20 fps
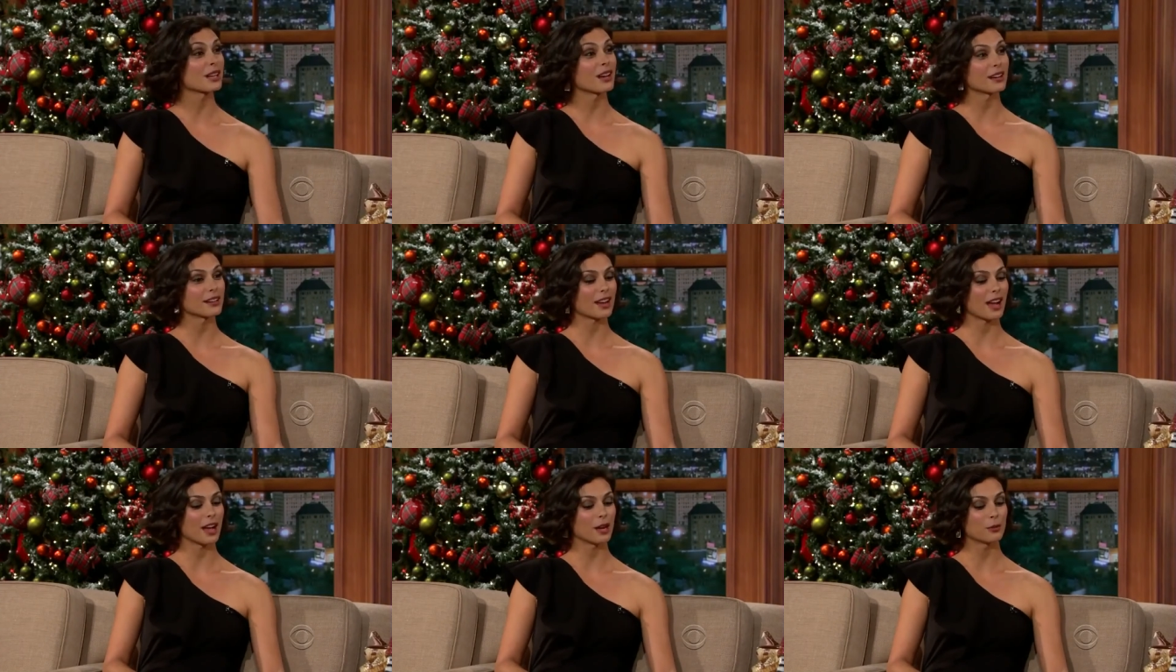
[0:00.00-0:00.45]
was
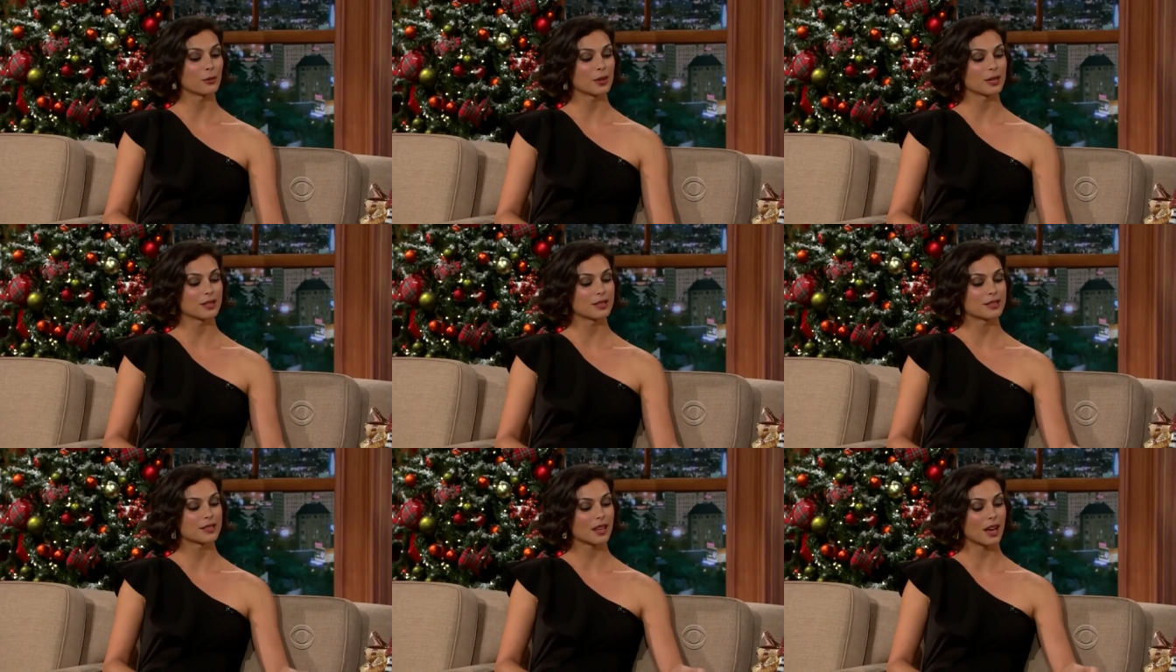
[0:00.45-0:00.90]
not. I
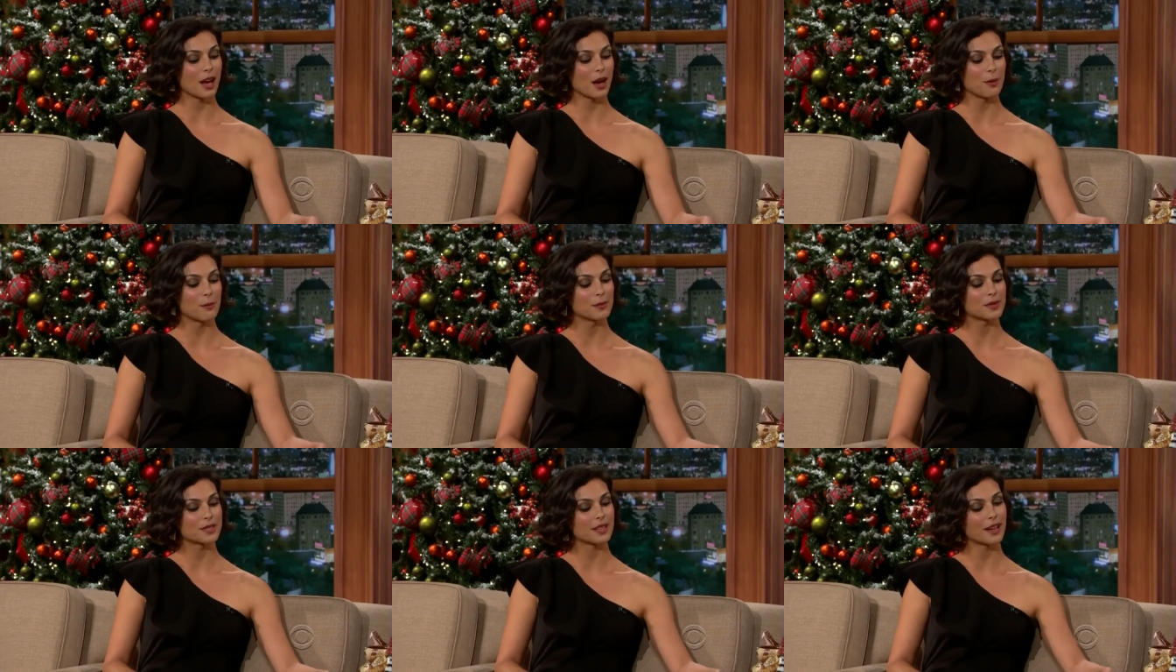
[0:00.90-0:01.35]
was
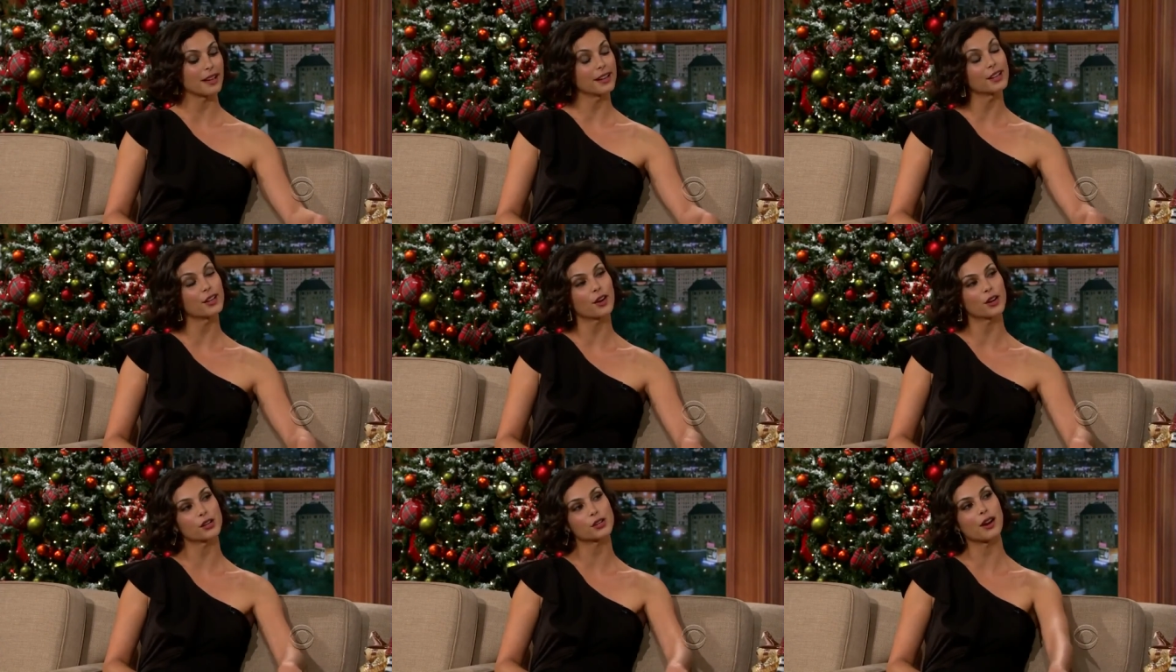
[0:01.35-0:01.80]
um,
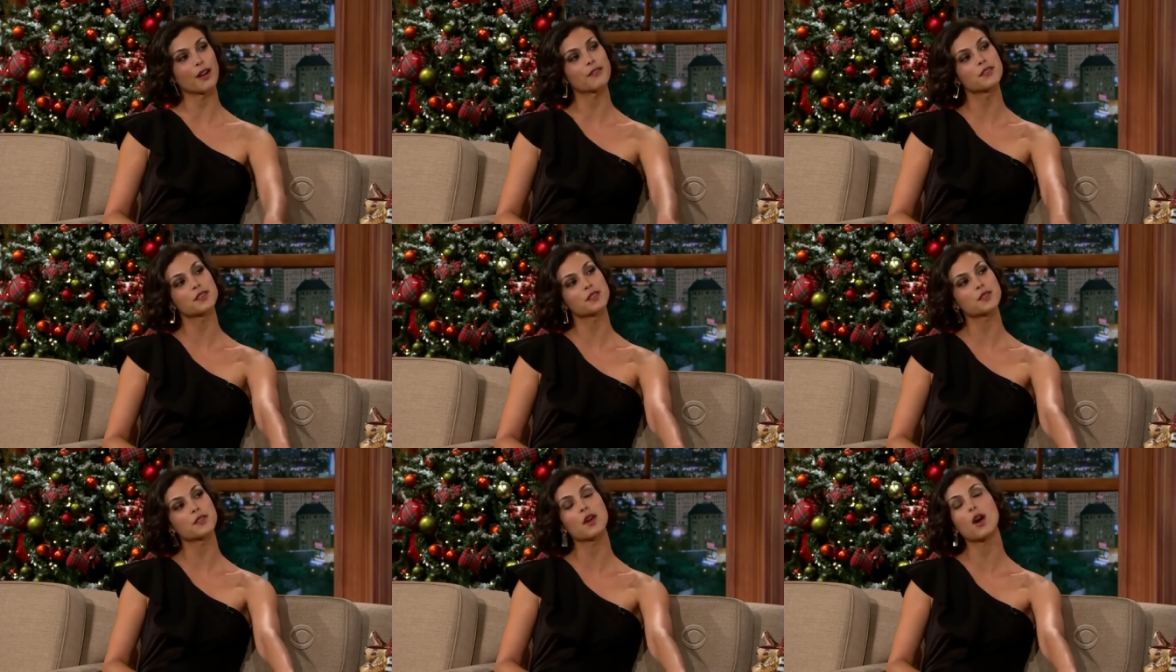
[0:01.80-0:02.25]
signing
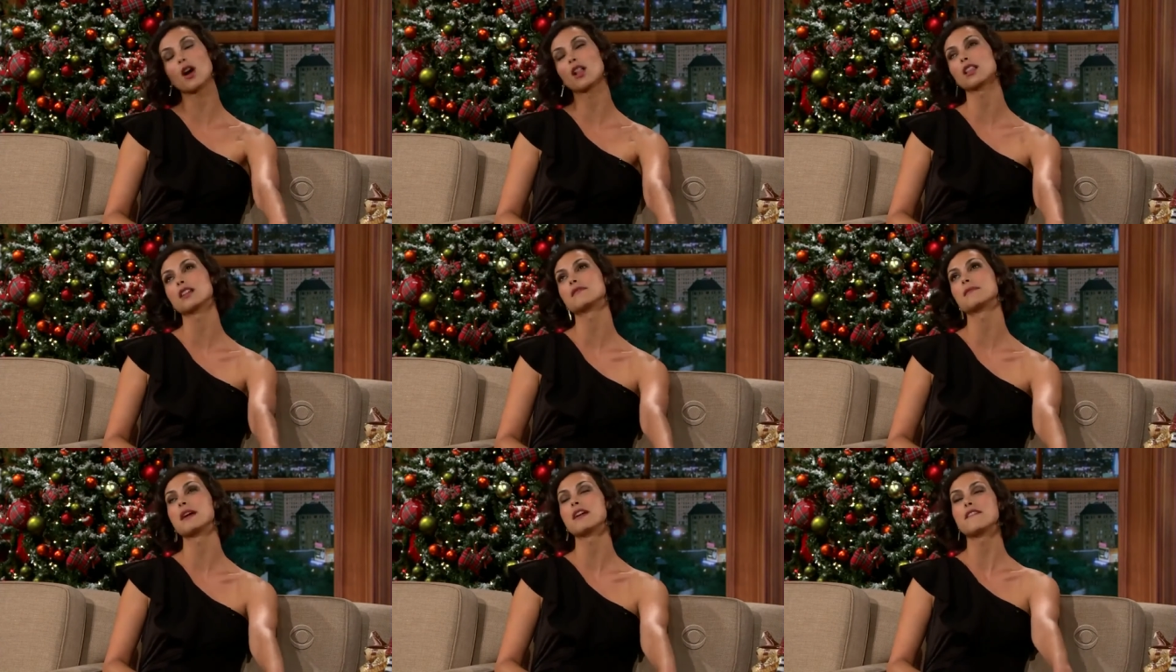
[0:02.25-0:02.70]
autographs for
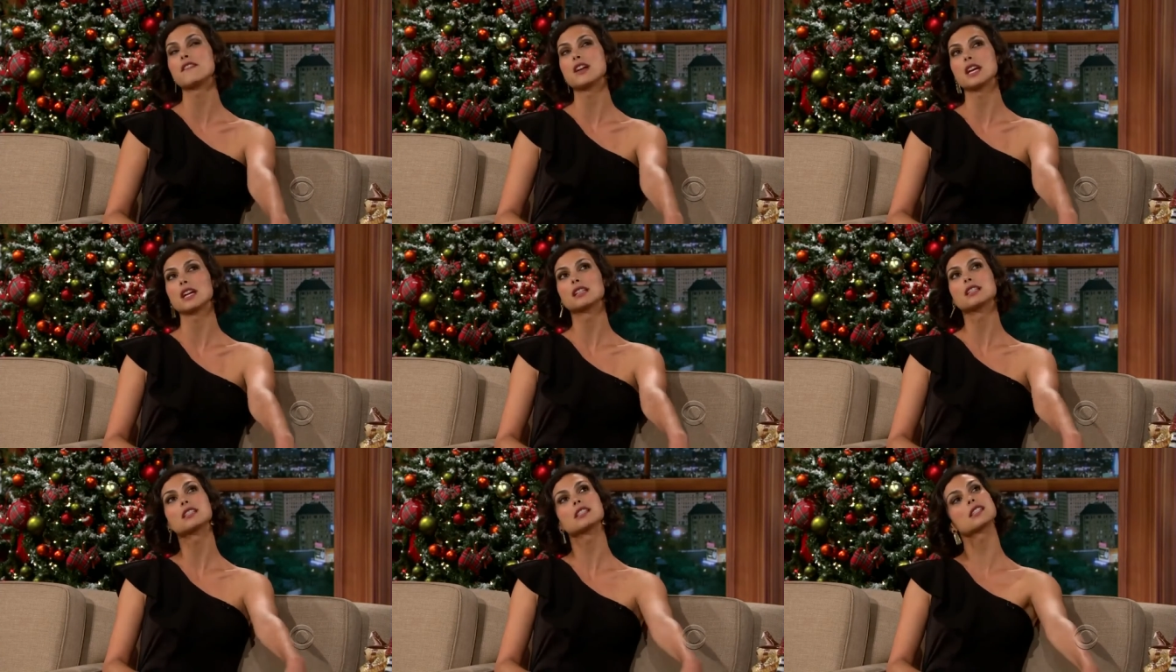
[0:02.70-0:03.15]
all of my
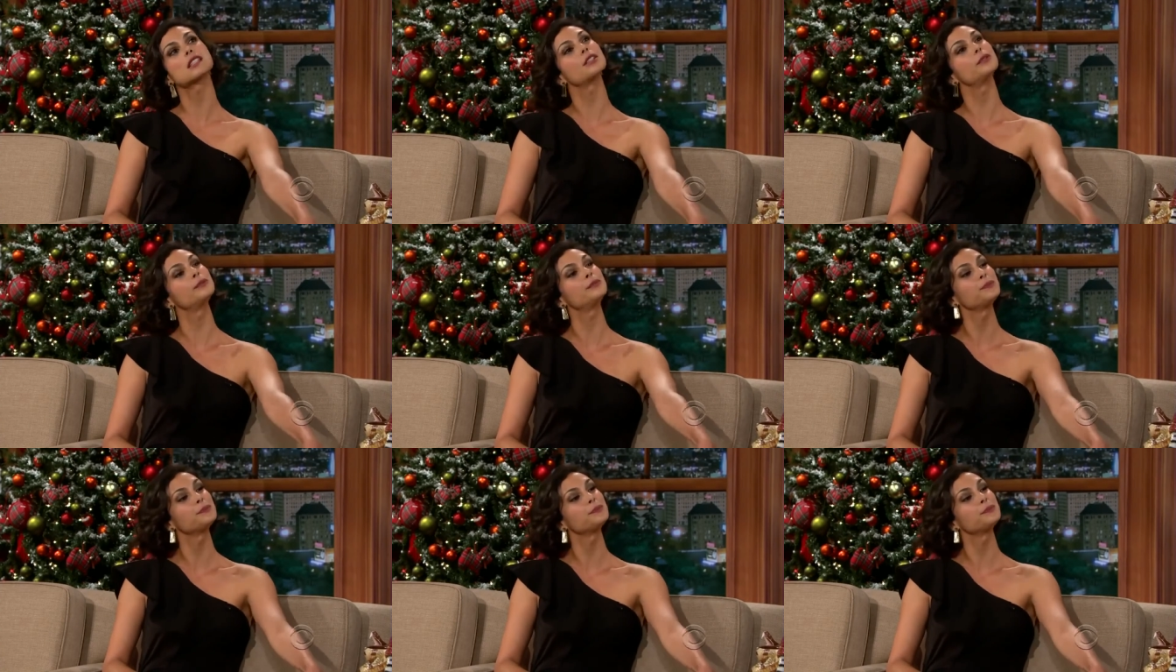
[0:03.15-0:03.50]
fans.